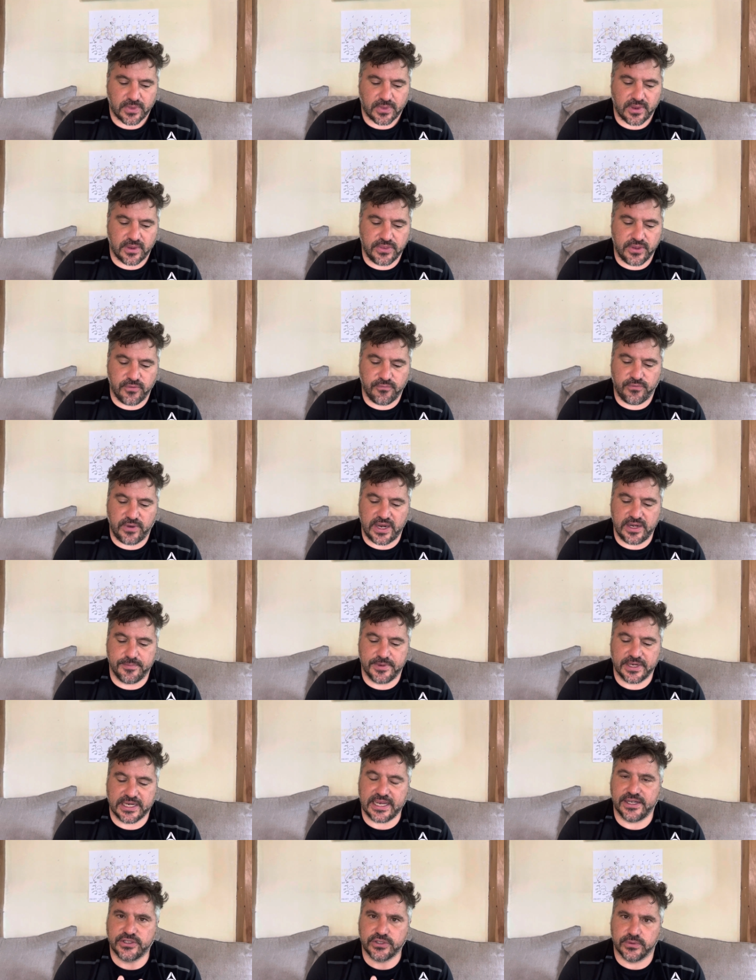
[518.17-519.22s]
the vitamin
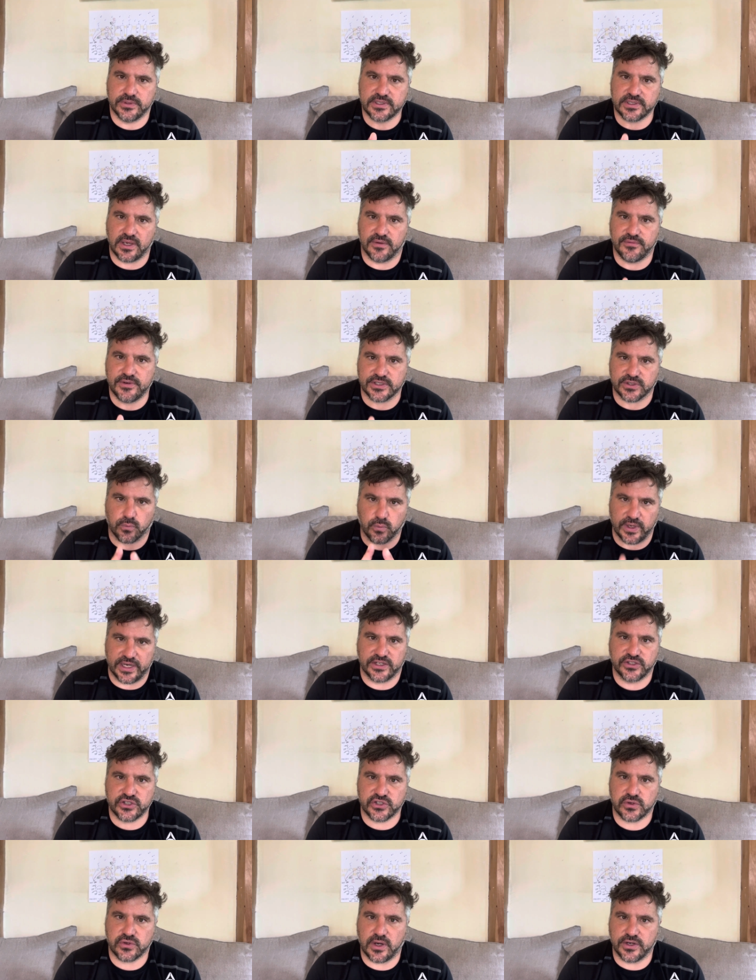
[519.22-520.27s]
K2 itself has a ring
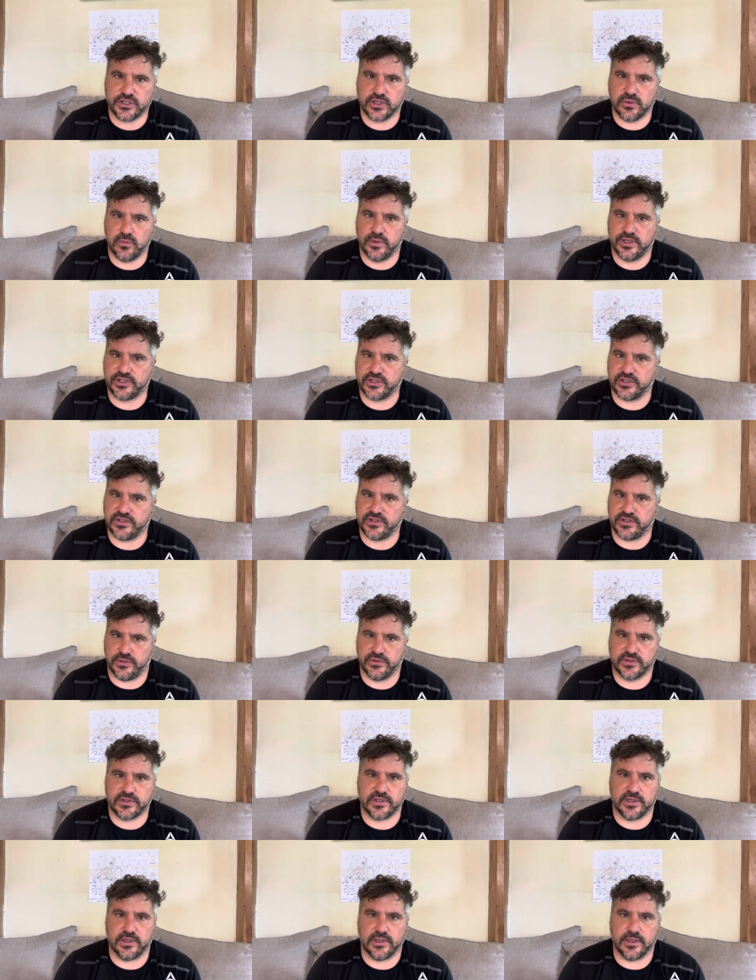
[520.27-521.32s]
structure, which is
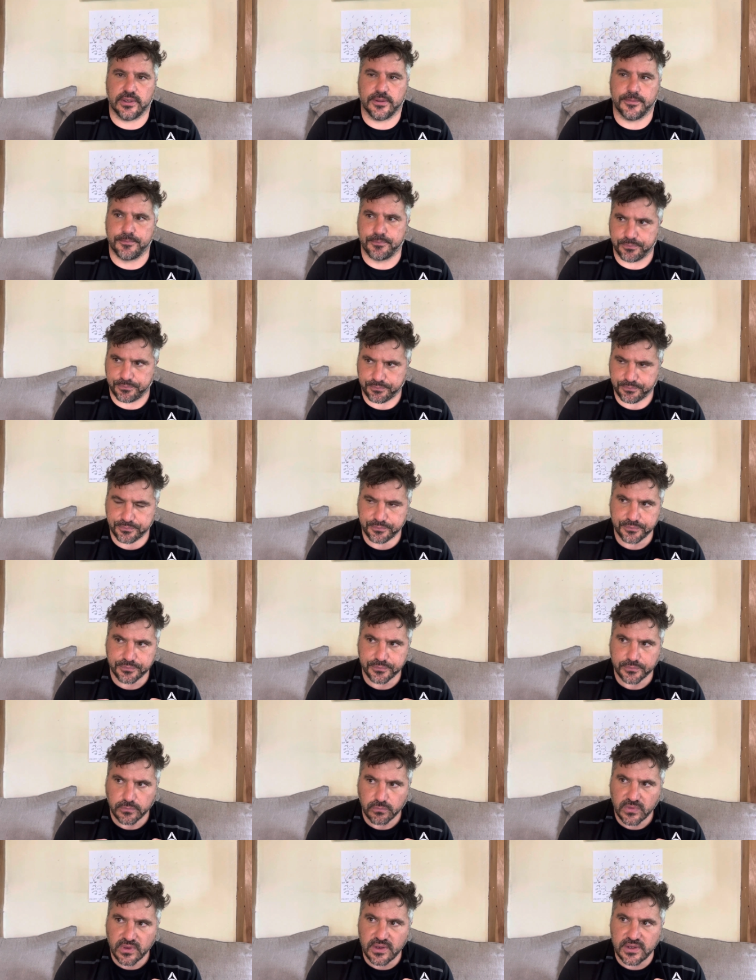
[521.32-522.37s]
used to
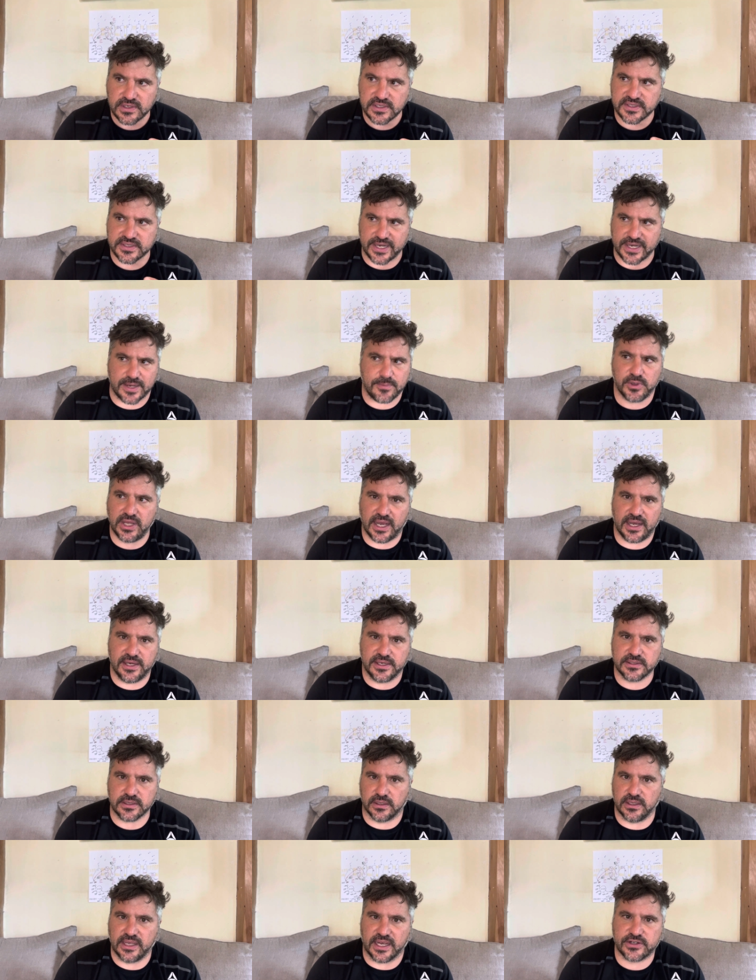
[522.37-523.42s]
stabilize
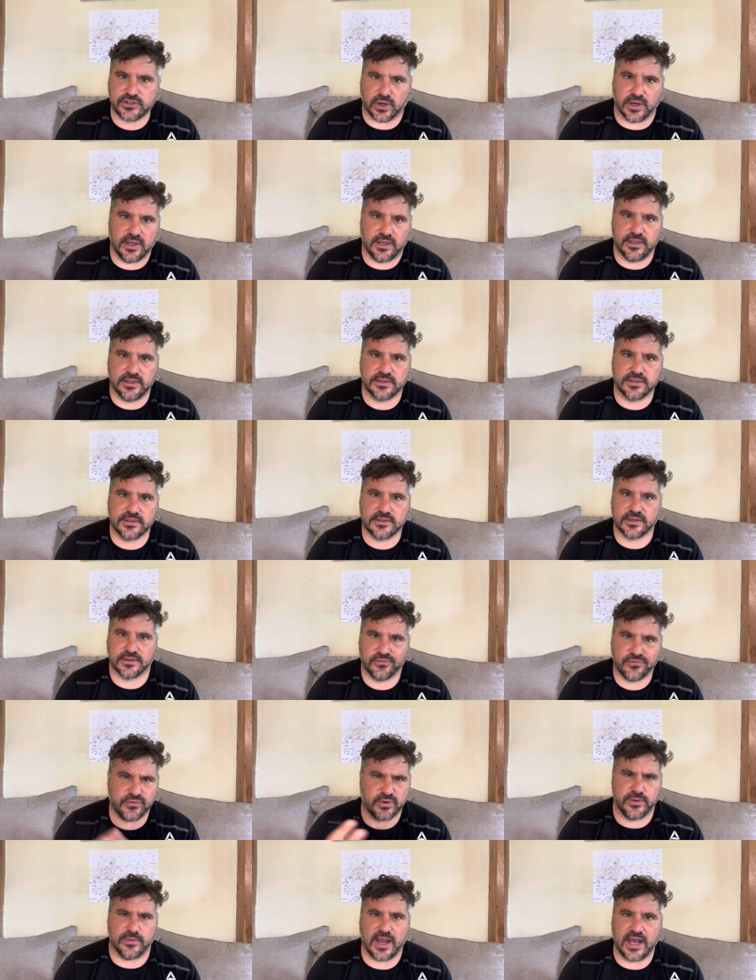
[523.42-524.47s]
electrons,
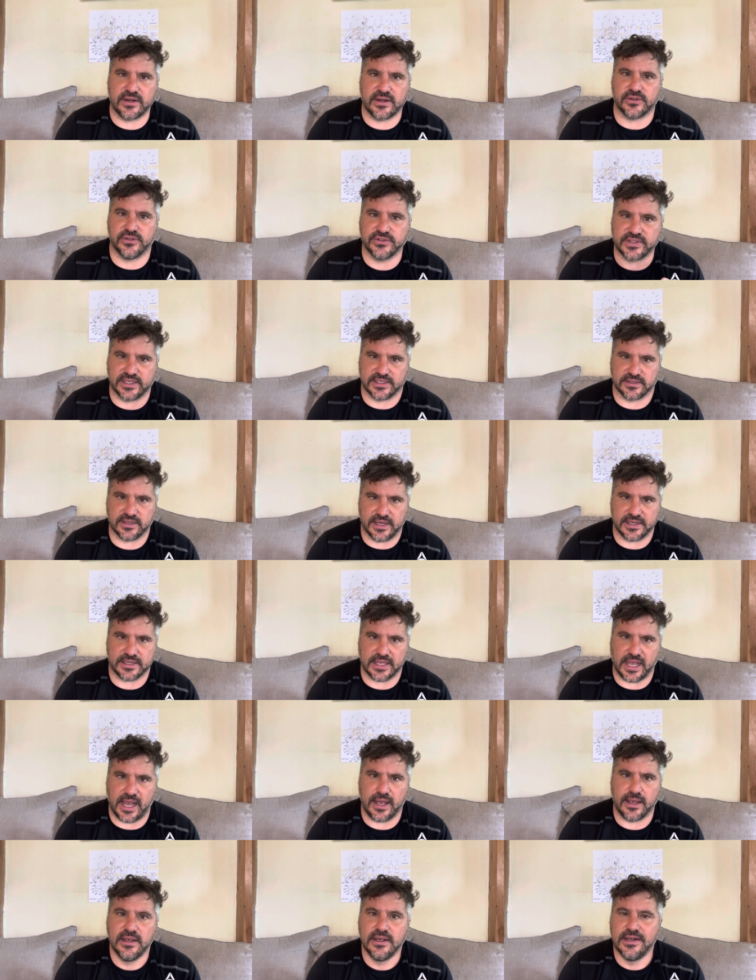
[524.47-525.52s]
free radicals, things like
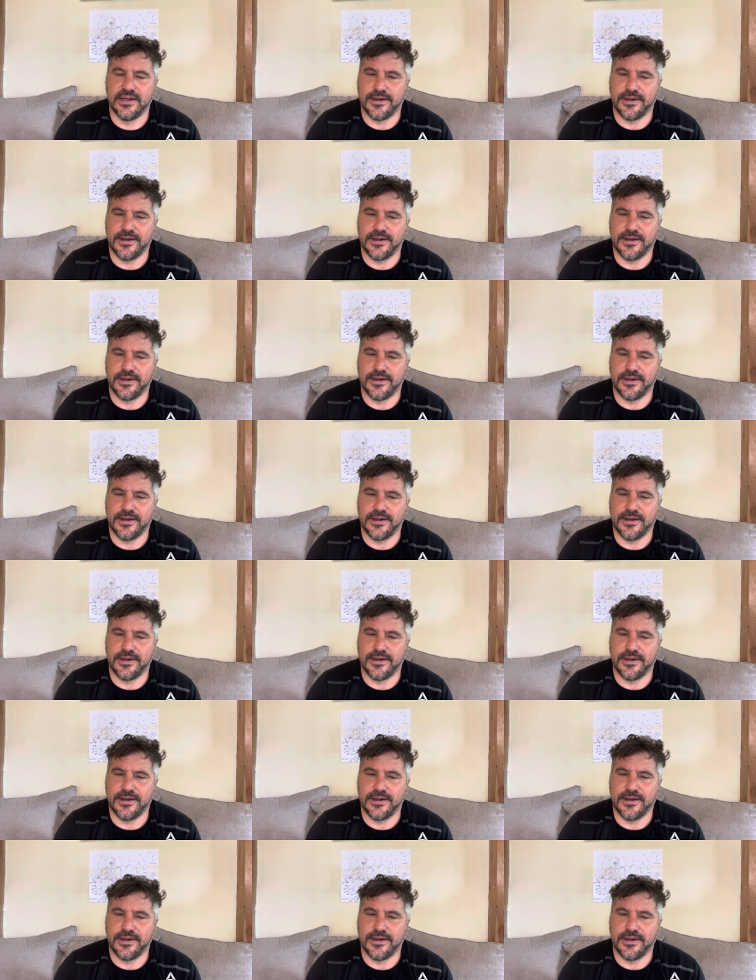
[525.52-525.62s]
that.